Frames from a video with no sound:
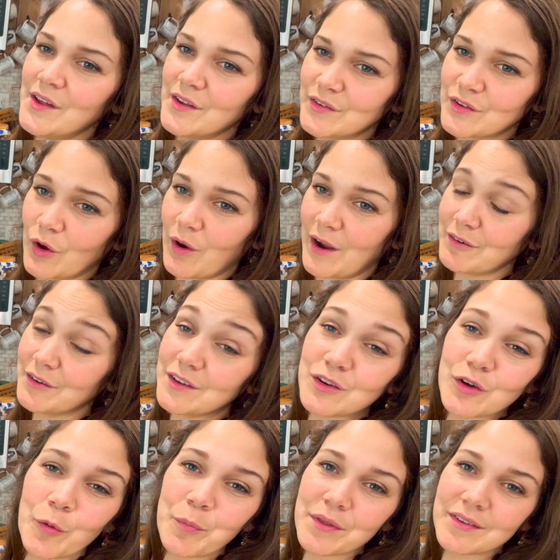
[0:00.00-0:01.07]
So I really do
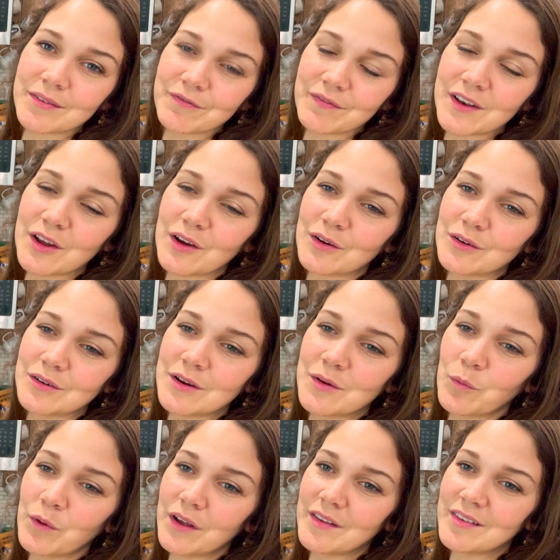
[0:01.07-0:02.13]
hope this video
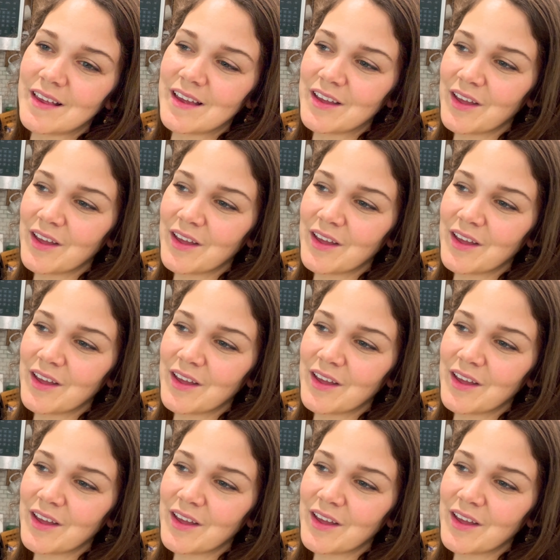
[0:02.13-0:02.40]
was